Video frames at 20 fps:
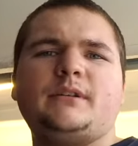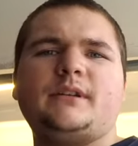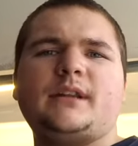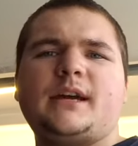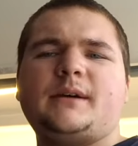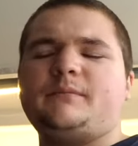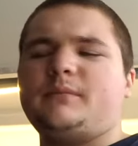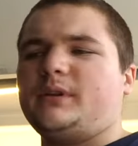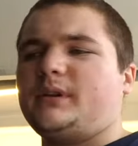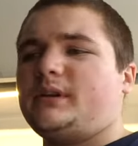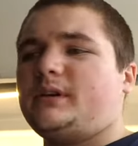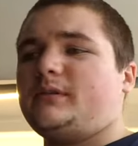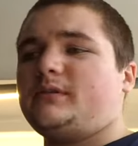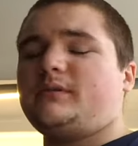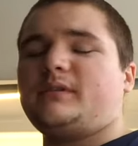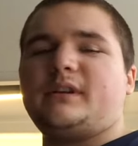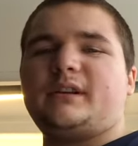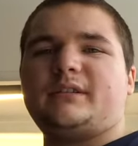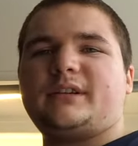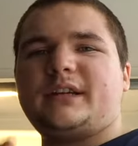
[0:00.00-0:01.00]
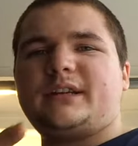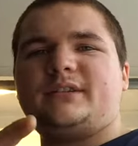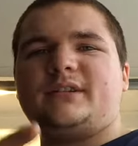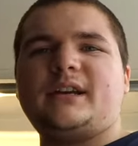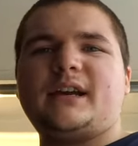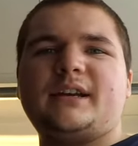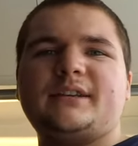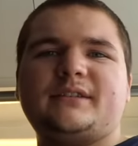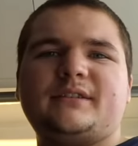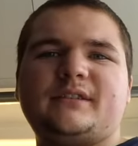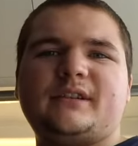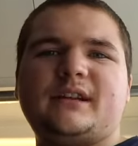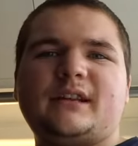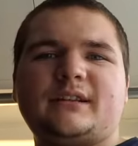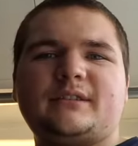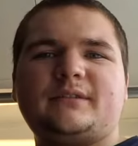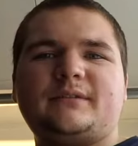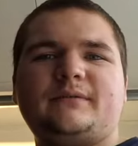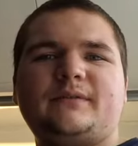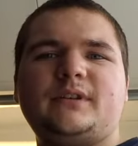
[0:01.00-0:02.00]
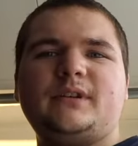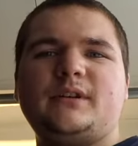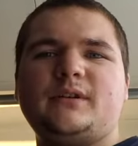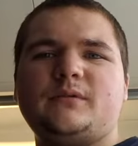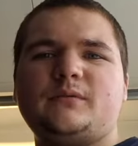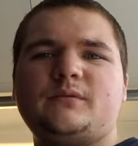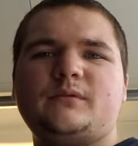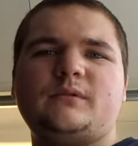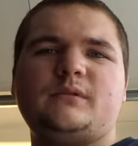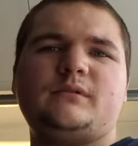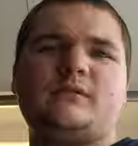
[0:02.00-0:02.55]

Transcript: button down below and I'll catch you guys in the next video.